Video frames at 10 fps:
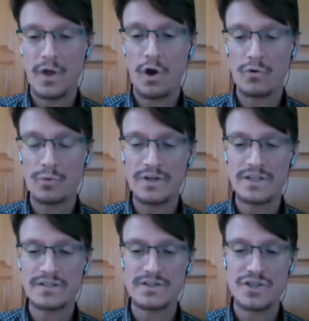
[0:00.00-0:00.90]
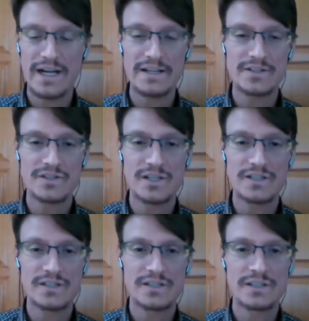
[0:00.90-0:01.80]
awkwardness and
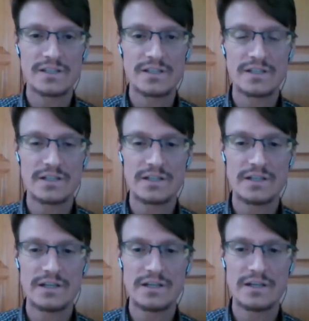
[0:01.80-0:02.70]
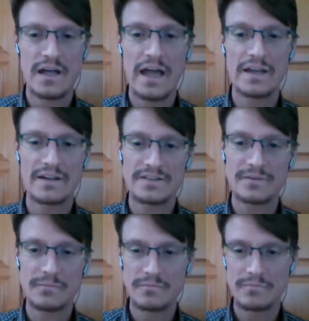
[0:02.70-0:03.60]
childishness, and as
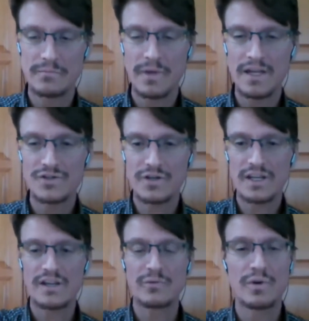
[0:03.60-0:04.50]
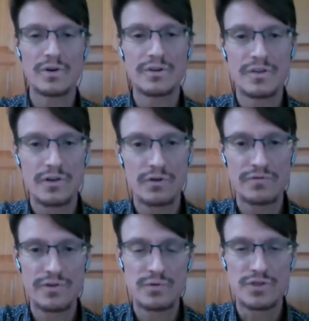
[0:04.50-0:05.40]
a major keyword,
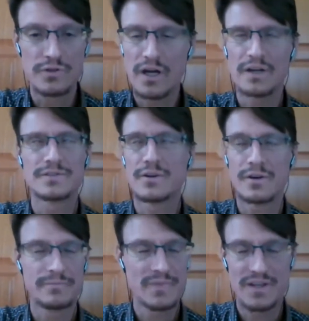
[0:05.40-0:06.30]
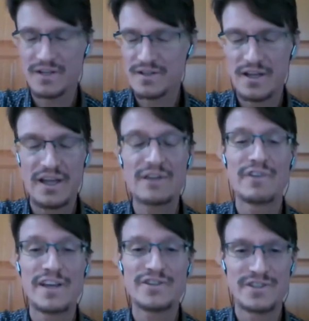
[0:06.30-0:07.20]
confusion.
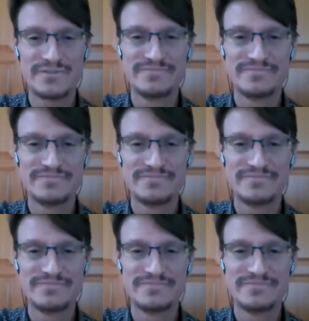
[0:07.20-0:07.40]
Invasion.